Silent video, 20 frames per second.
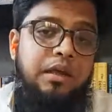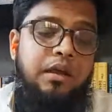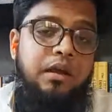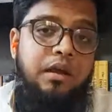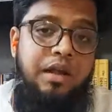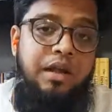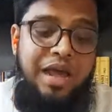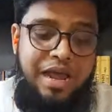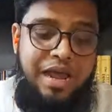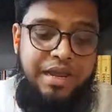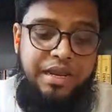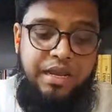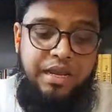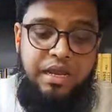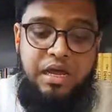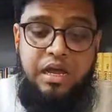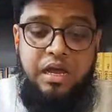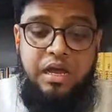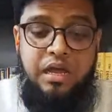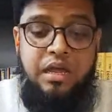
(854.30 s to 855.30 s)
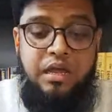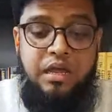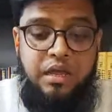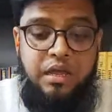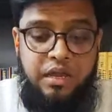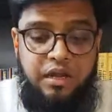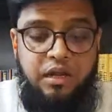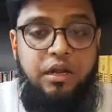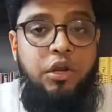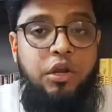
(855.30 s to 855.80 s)
diarrhea,
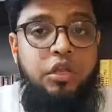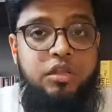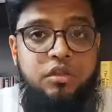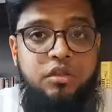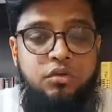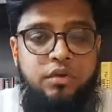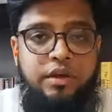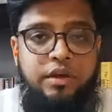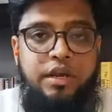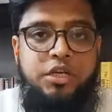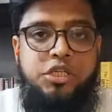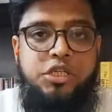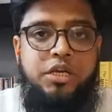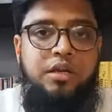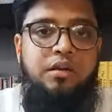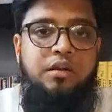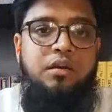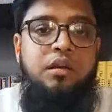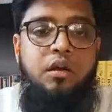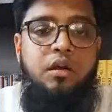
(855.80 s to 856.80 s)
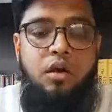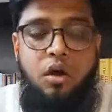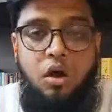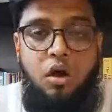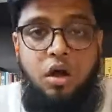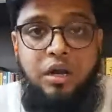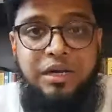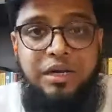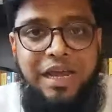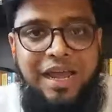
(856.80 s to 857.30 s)
increased urination,
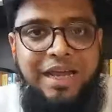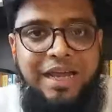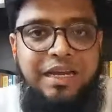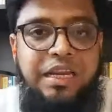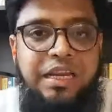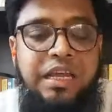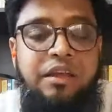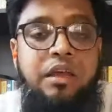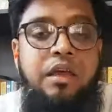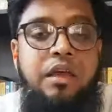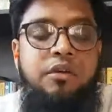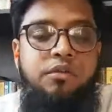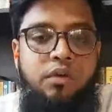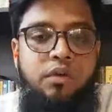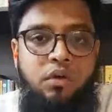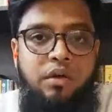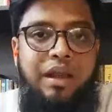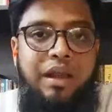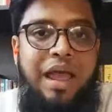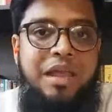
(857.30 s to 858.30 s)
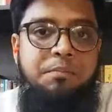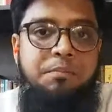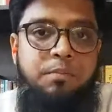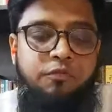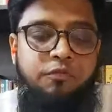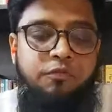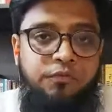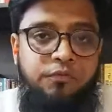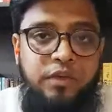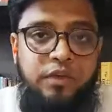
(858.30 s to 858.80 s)
or any type
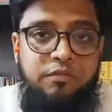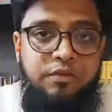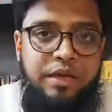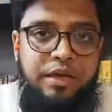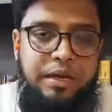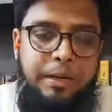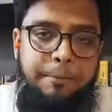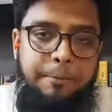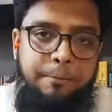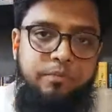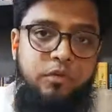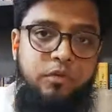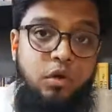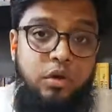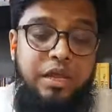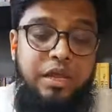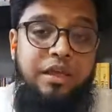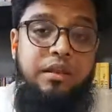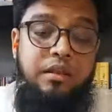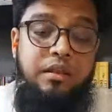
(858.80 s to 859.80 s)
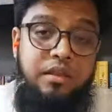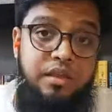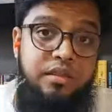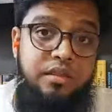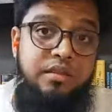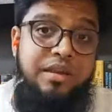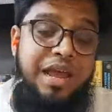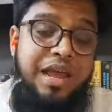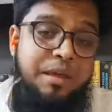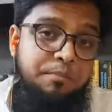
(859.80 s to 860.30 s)
of fever, okay,
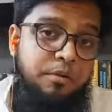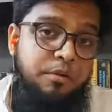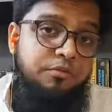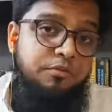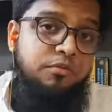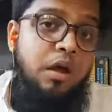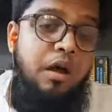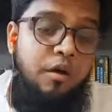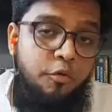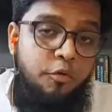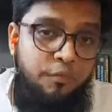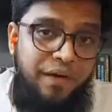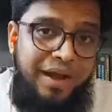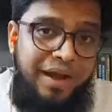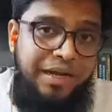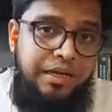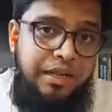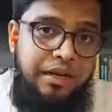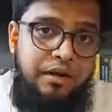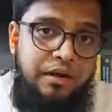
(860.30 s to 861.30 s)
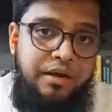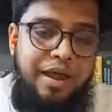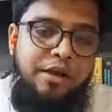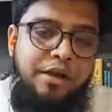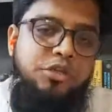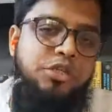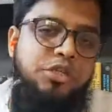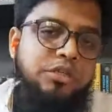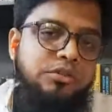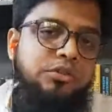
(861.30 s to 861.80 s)
this type of vital
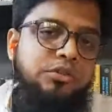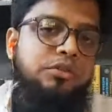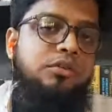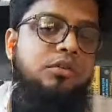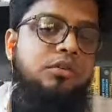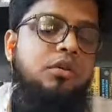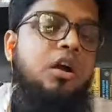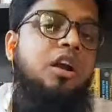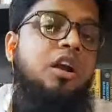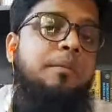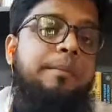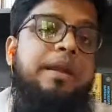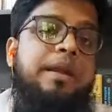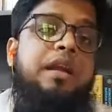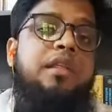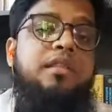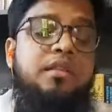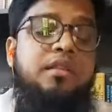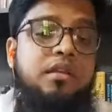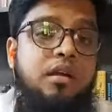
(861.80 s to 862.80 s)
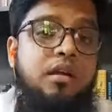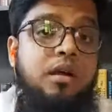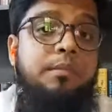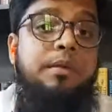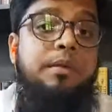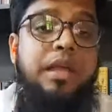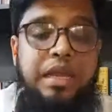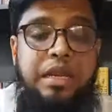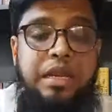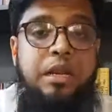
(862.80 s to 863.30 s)
reaction should not be
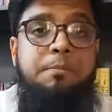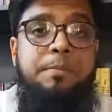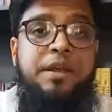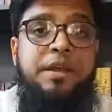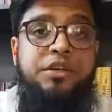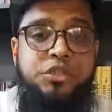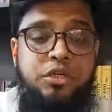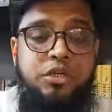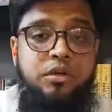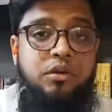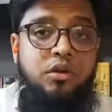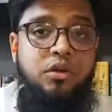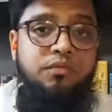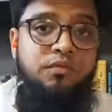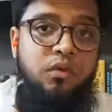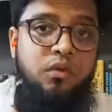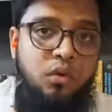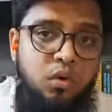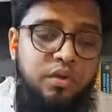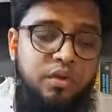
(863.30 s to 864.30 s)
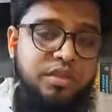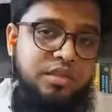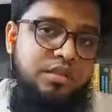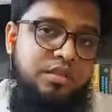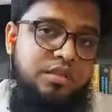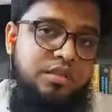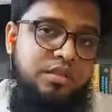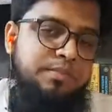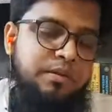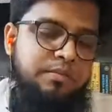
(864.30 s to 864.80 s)
disturbed in a patient of low
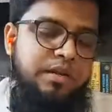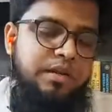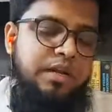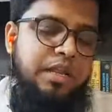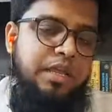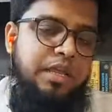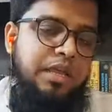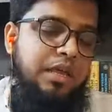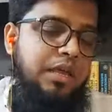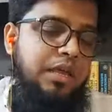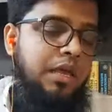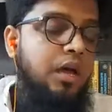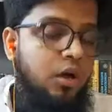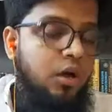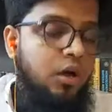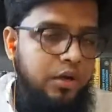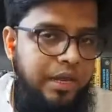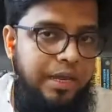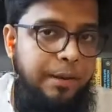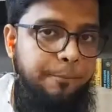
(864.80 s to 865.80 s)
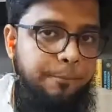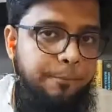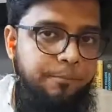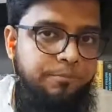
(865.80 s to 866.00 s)
susceptibility. Okay,